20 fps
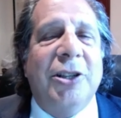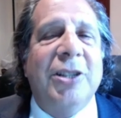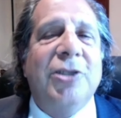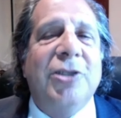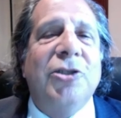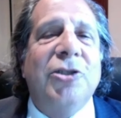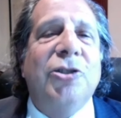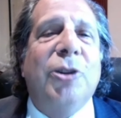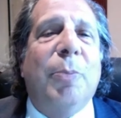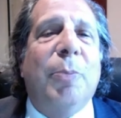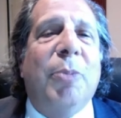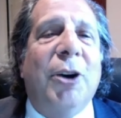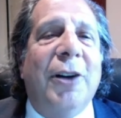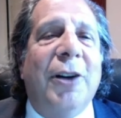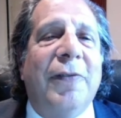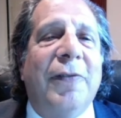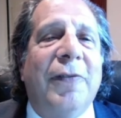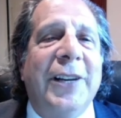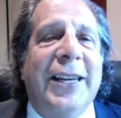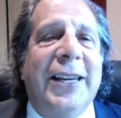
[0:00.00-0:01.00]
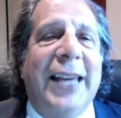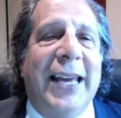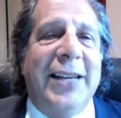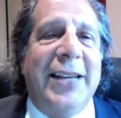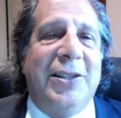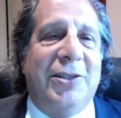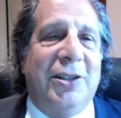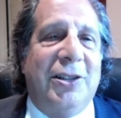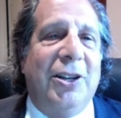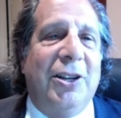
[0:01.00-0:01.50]
This is the perfect
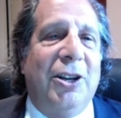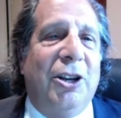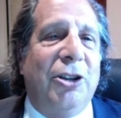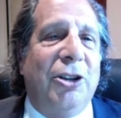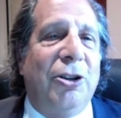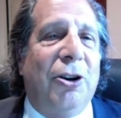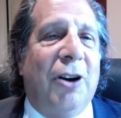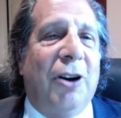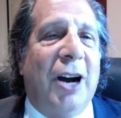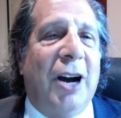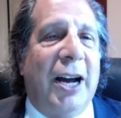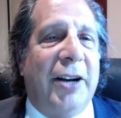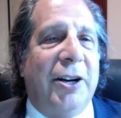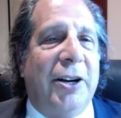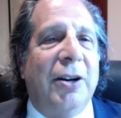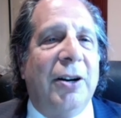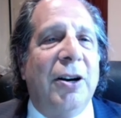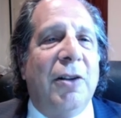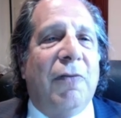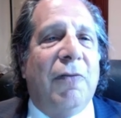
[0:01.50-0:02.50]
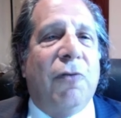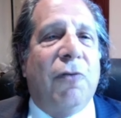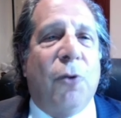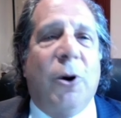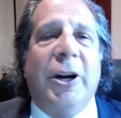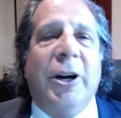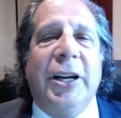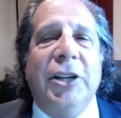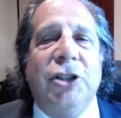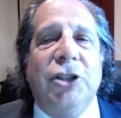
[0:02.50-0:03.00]
case, Your Honor,
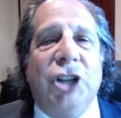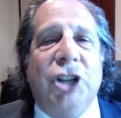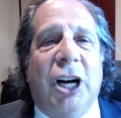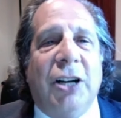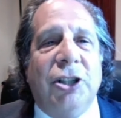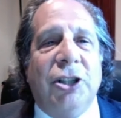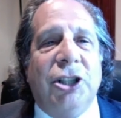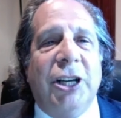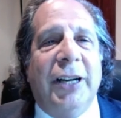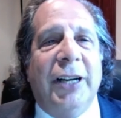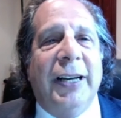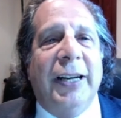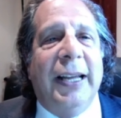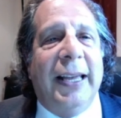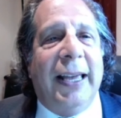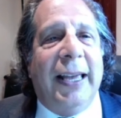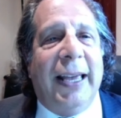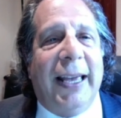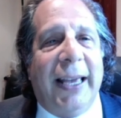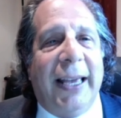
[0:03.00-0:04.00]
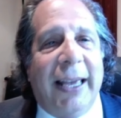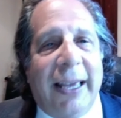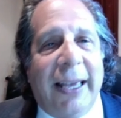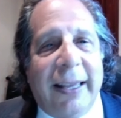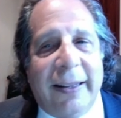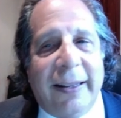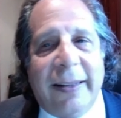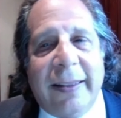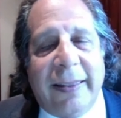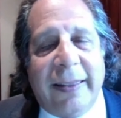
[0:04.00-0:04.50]
for an injunction,
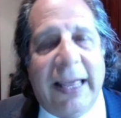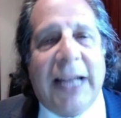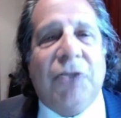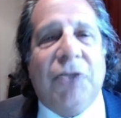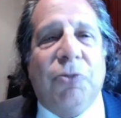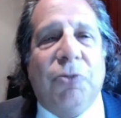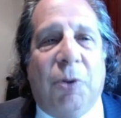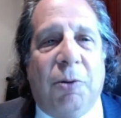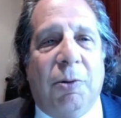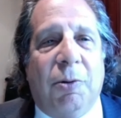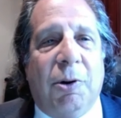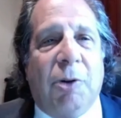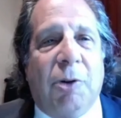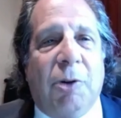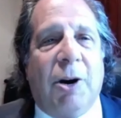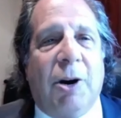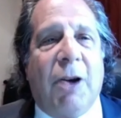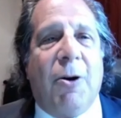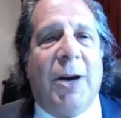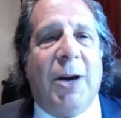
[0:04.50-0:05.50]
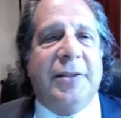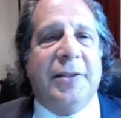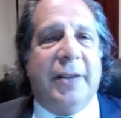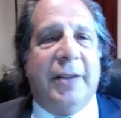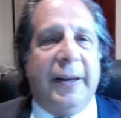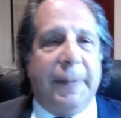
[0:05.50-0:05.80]
and that's what we're requesting.